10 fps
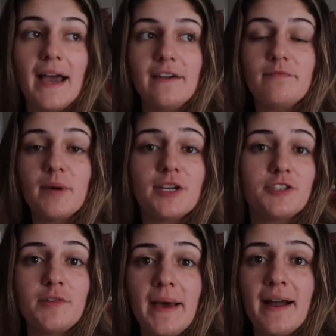I have
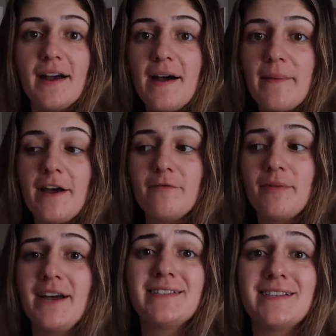merch to pack up. I have
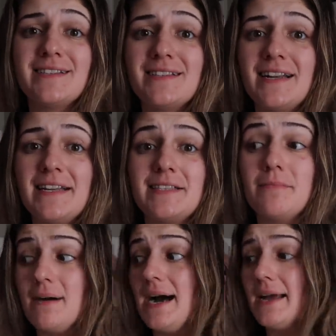presents that I need to
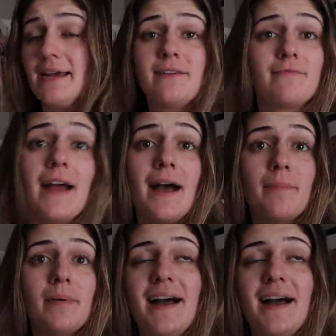buy and wrap.